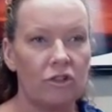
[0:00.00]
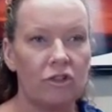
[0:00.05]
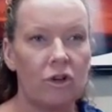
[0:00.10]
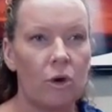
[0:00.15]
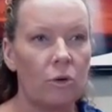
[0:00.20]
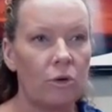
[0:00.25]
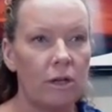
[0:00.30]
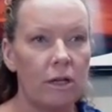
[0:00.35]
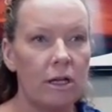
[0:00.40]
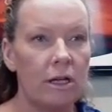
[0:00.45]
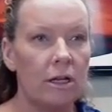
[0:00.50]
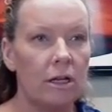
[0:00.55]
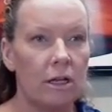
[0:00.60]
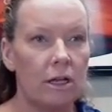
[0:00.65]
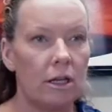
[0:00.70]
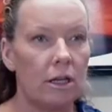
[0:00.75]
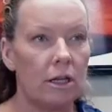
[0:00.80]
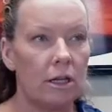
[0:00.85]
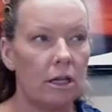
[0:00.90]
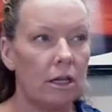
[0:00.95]
Don't eat
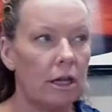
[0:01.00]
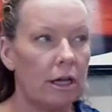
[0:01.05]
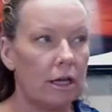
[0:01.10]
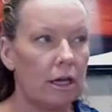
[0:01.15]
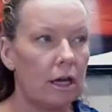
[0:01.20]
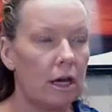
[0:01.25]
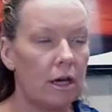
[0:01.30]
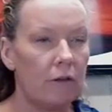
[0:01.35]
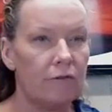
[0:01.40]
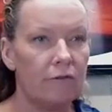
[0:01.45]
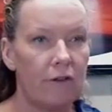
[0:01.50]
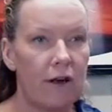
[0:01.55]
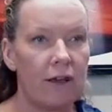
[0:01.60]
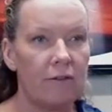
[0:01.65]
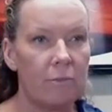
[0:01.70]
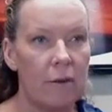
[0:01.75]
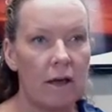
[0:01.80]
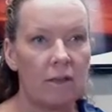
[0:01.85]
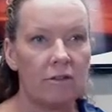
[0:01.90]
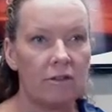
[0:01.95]
like a
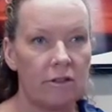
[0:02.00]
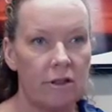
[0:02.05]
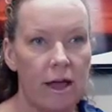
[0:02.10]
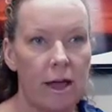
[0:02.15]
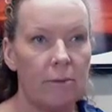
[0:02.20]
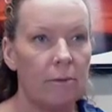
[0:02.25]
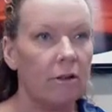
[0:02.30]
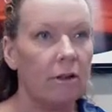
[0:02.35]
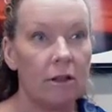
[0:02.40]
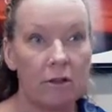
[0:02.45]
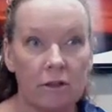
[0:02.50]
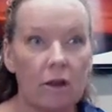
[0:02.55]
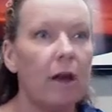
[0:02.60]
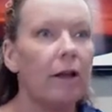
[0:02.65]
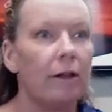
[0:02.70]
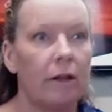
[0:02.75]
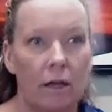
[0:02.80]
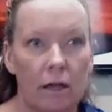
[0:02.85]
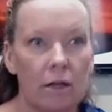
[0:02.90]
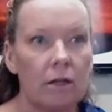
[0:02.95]
5-pound slab of lasagna.